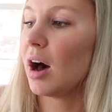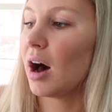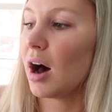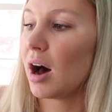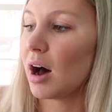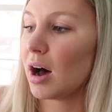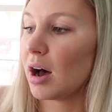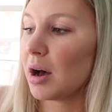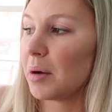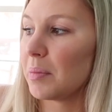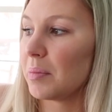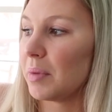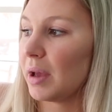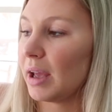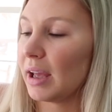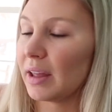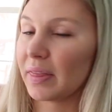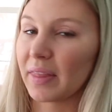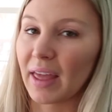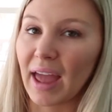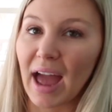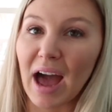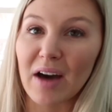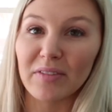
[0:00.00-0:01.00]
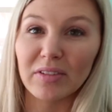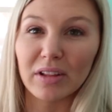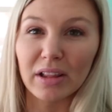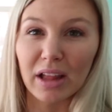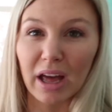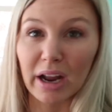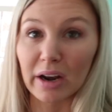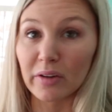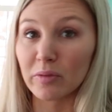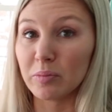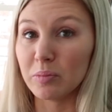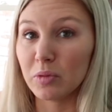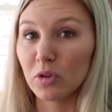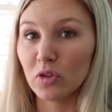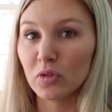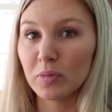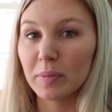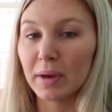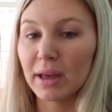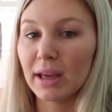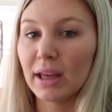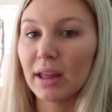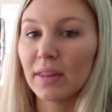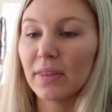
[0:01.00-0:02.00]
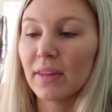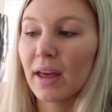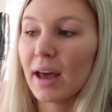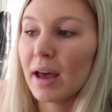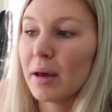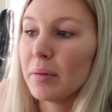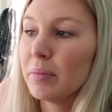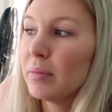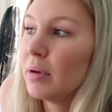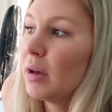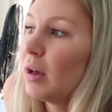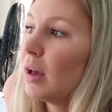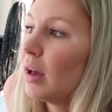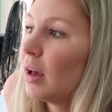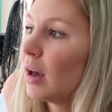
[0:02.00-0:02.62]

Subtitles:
and they have a lot of movement in them,